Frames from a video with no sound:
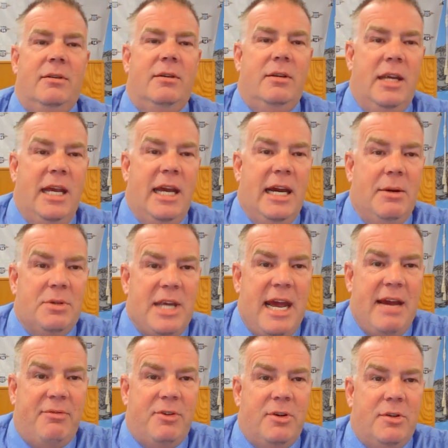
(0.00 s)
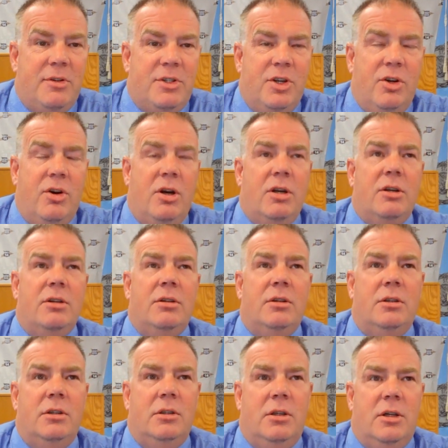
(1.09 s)
Yeah, it was after. So
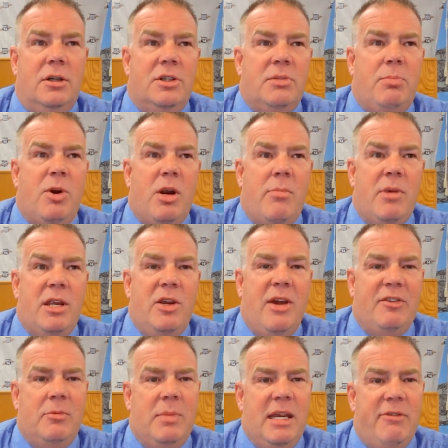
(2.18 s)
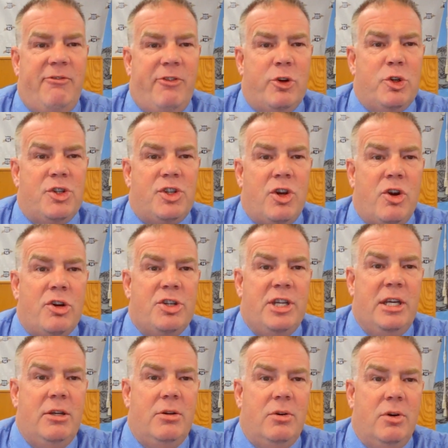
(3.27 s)
our department, you have to be a first
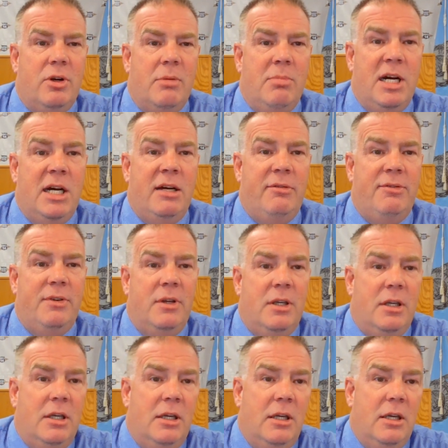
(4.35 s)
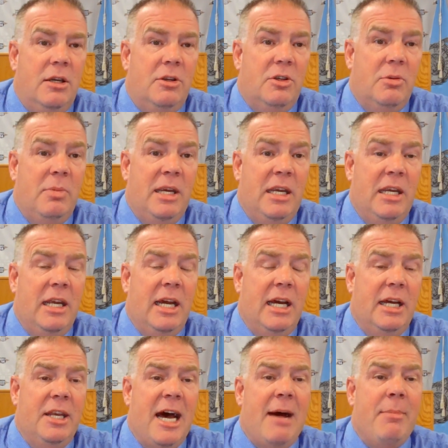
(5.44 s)
sergeant or above to be
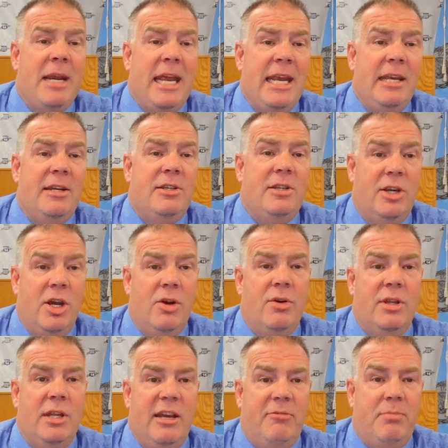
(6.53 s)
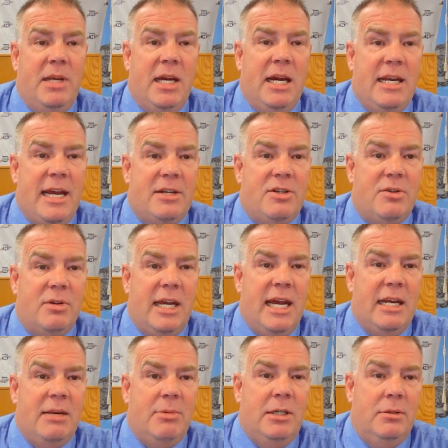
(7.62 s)
nominated to go to the FBI National
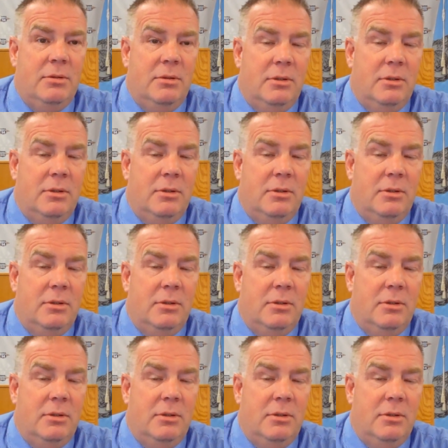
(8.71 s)
Academy.